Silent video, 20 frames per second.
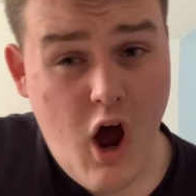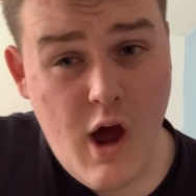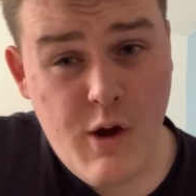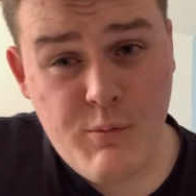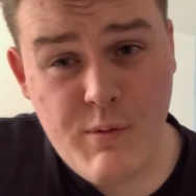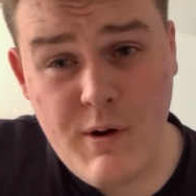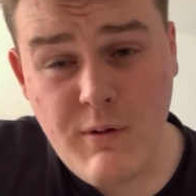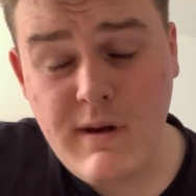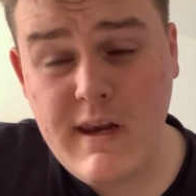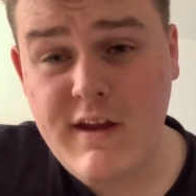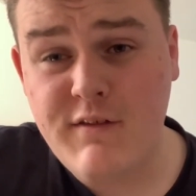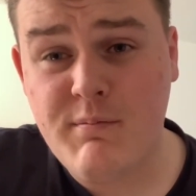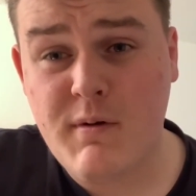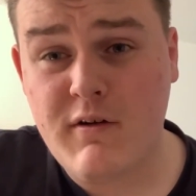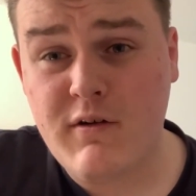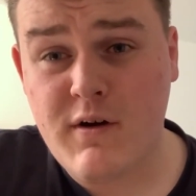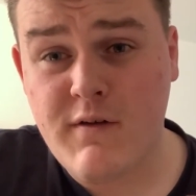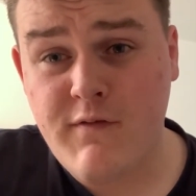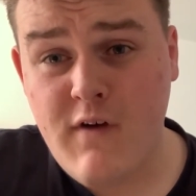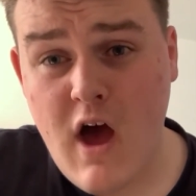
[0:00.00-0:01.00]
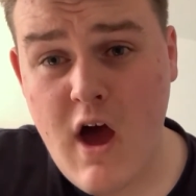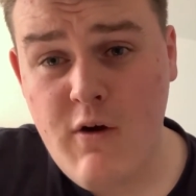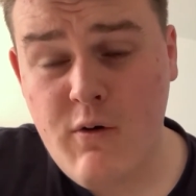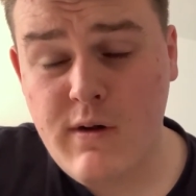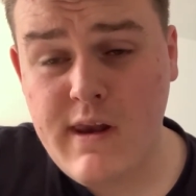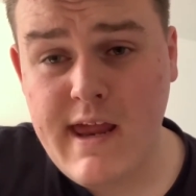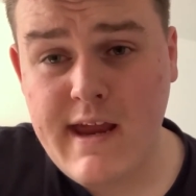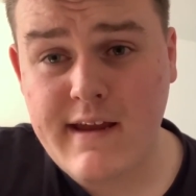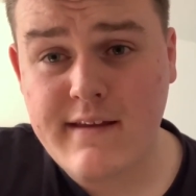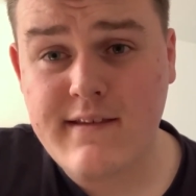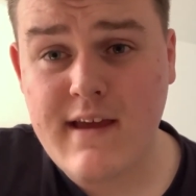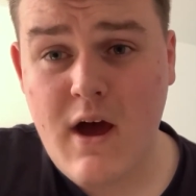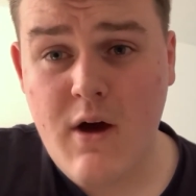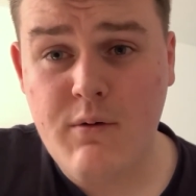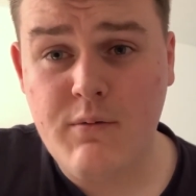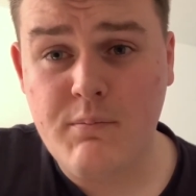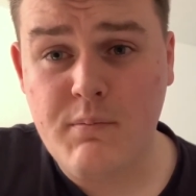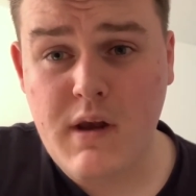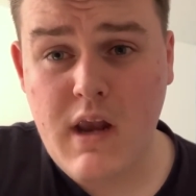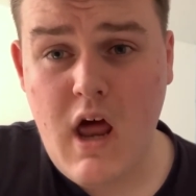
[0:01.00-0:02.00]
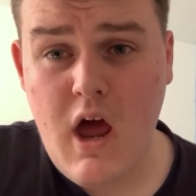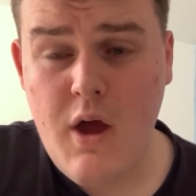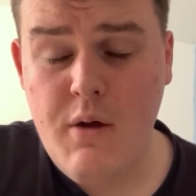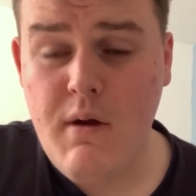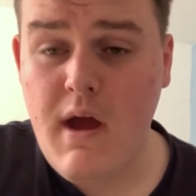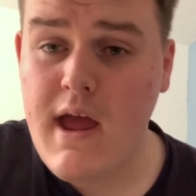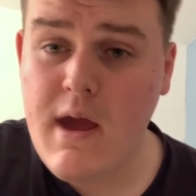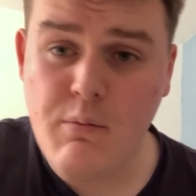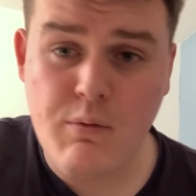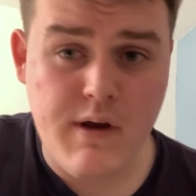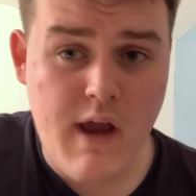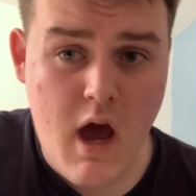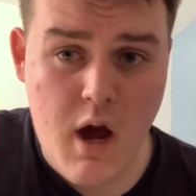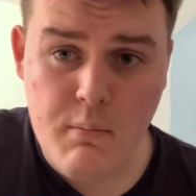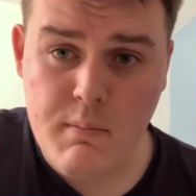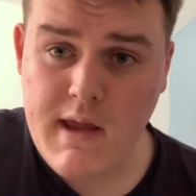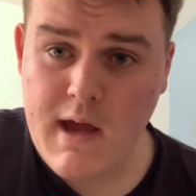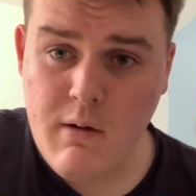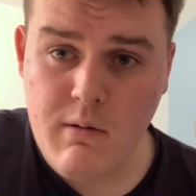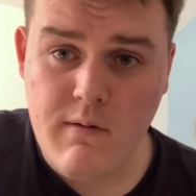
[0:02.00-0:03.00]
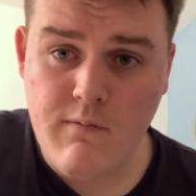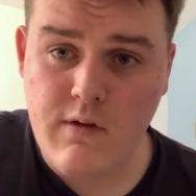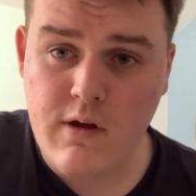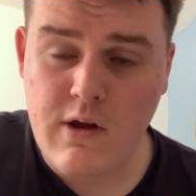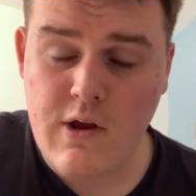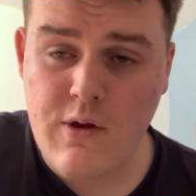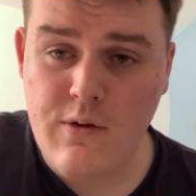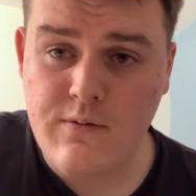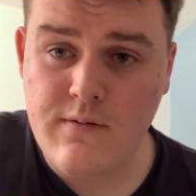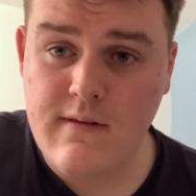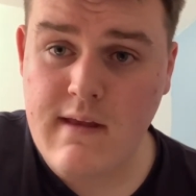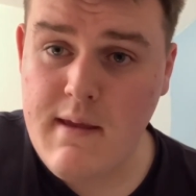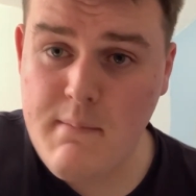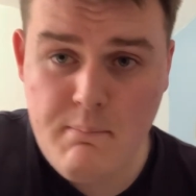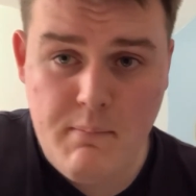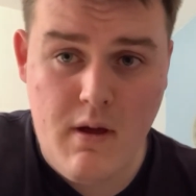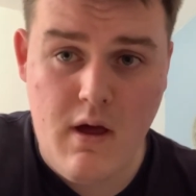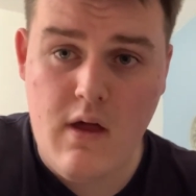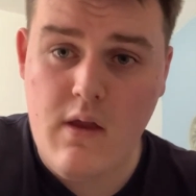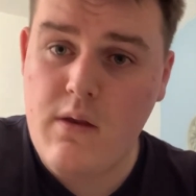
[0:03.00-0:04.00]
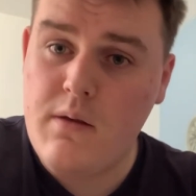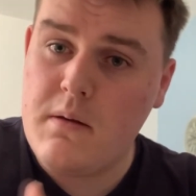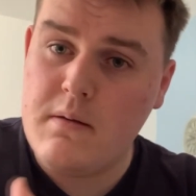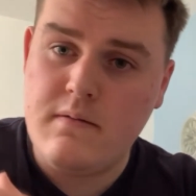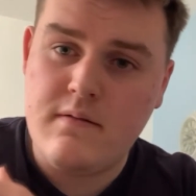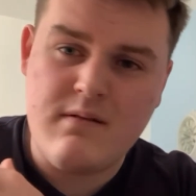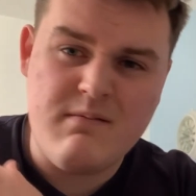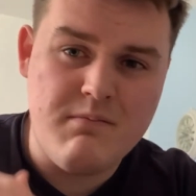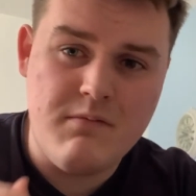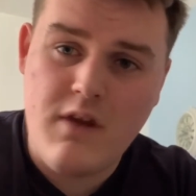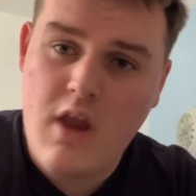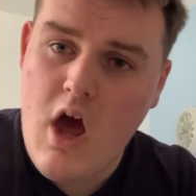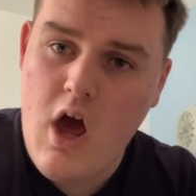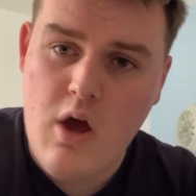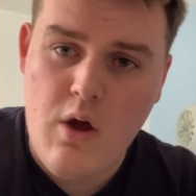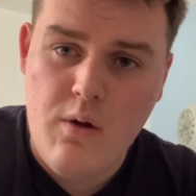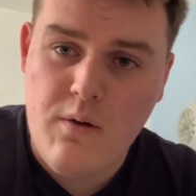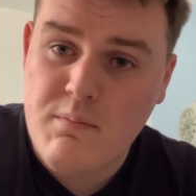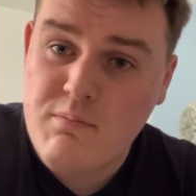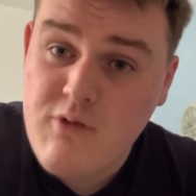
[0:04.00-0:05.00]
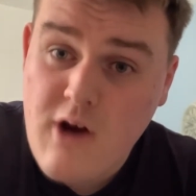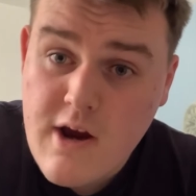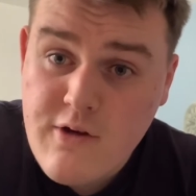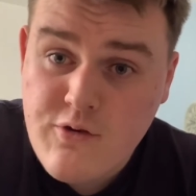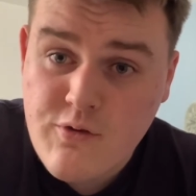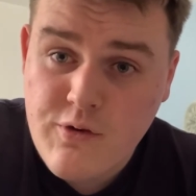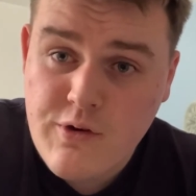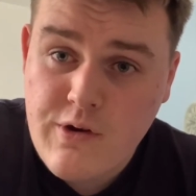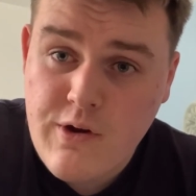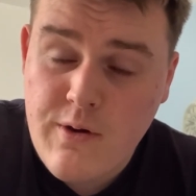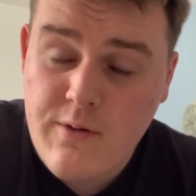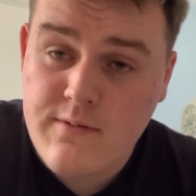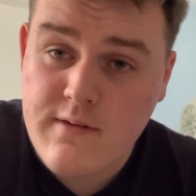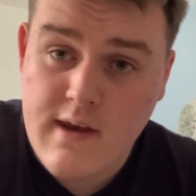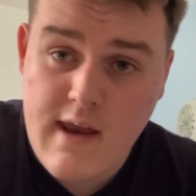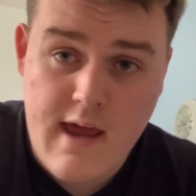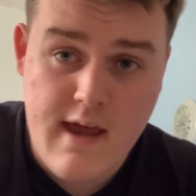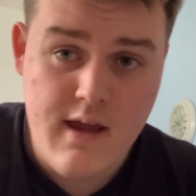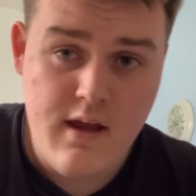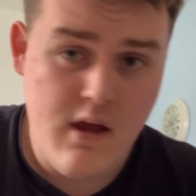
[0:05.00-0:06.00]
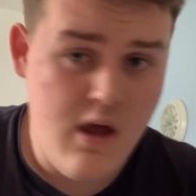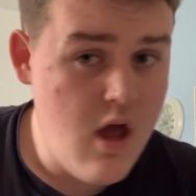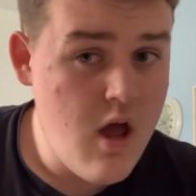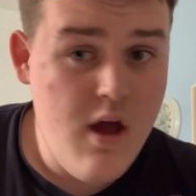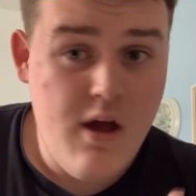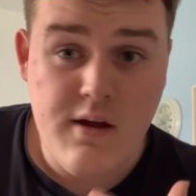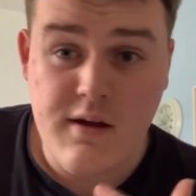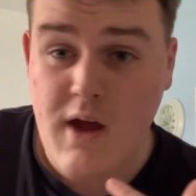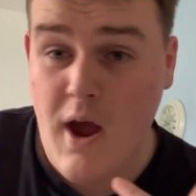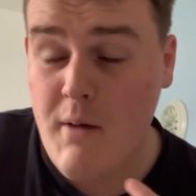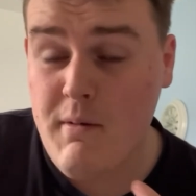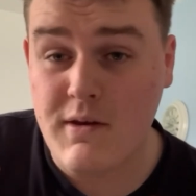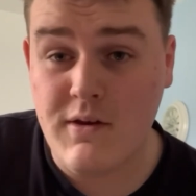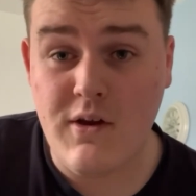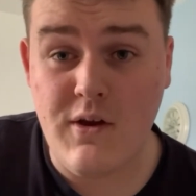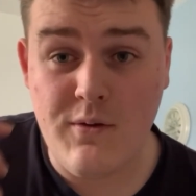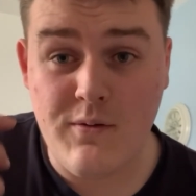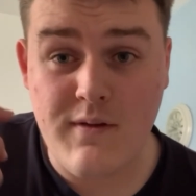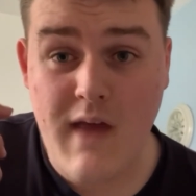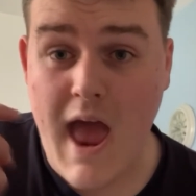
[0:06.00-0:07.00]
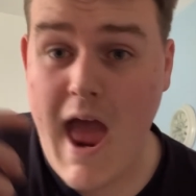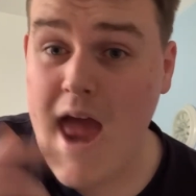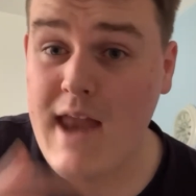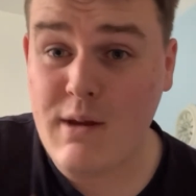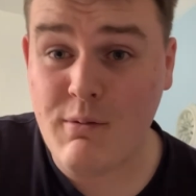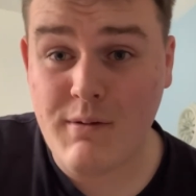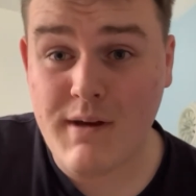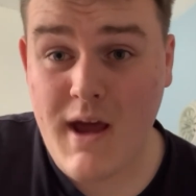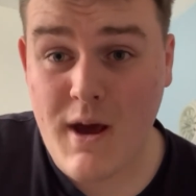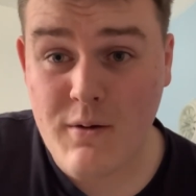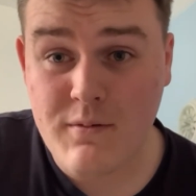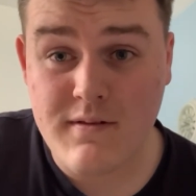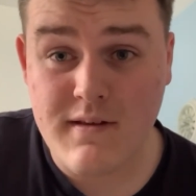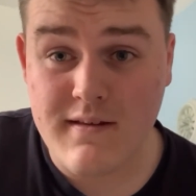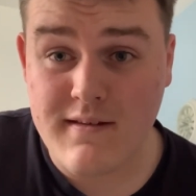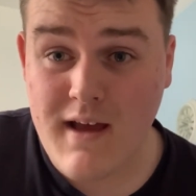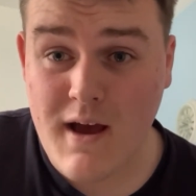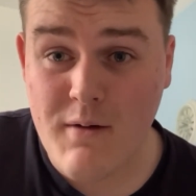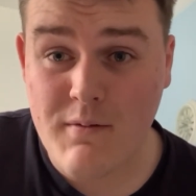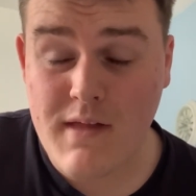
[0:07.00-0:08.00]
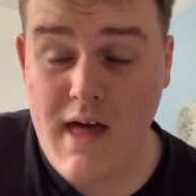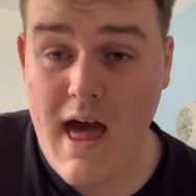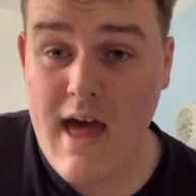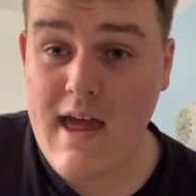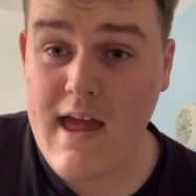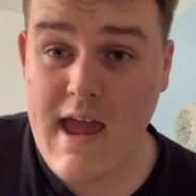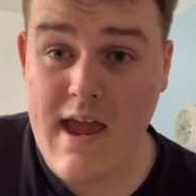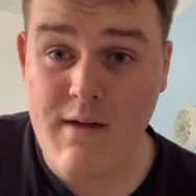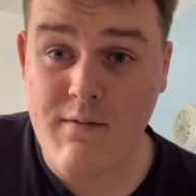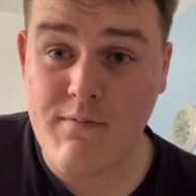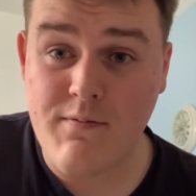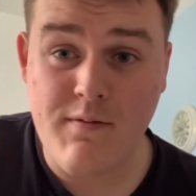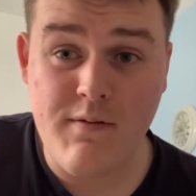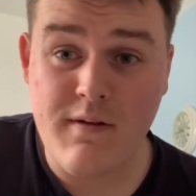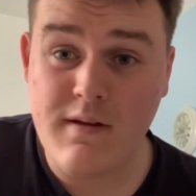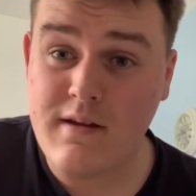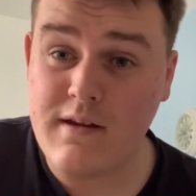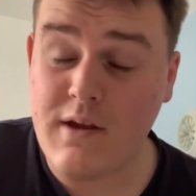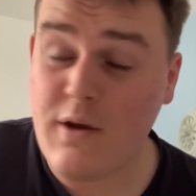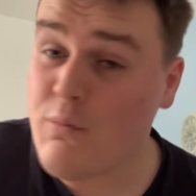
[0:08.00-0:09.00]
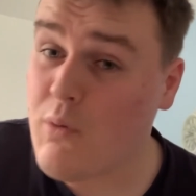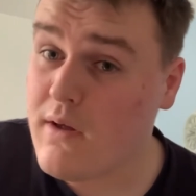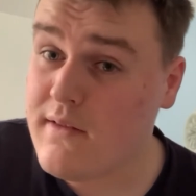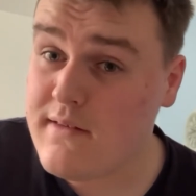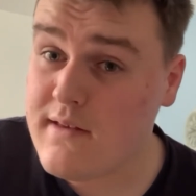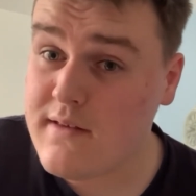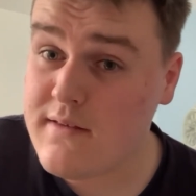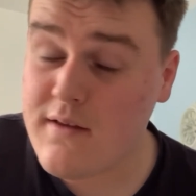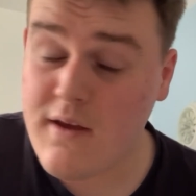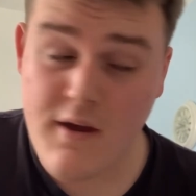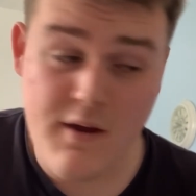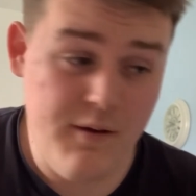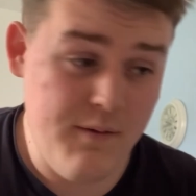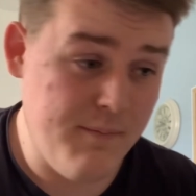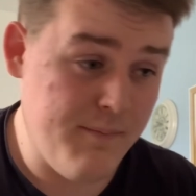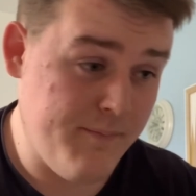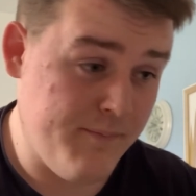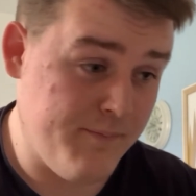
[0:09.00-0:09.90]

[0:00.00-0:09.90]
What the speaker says: I will leave my referral link down below. It would help me out if you used it, but there's no pressure on using it. Go and use anyone else's out there if you wanted to.